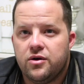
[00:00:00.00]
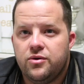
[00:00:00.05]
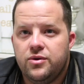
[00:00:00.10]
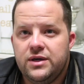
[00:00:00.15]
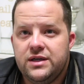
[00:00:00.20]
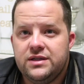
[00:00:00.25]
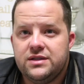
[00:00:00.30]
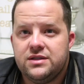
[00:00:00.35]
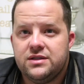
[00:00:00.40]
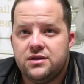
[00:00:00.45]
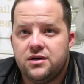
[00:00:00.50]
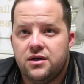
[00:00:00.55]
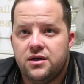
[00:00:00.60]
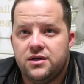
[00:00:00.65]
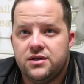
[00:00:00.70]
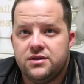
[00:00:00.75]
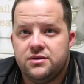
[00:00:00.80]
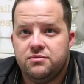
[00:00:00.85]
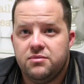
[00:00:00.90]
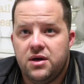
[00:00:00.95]
it quits
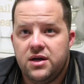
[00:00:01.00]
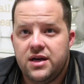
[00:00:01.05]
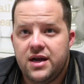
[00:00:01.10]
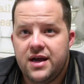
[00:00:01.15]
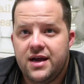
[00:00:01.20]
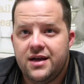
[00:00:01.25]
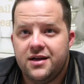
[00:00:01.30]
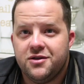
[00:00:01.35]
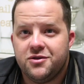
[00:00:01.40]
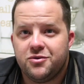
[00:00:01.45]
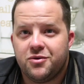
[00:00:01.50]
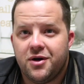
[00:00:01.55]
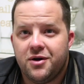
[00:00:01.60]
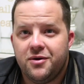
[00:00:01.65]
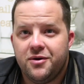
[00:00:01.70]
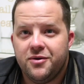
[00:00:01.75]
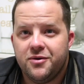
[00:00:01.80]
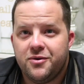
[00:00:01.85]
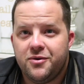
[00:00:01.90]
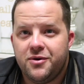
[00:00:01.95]
because Monday is right
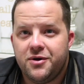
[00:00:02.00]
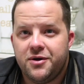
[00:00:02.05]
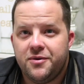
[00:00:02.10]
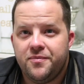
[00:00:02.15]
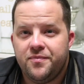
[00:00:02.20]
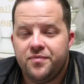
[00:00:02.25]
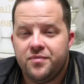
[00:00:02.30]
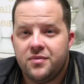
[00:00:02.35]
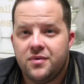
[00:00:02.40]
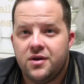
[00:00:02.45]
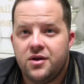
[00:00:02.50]
around the corner.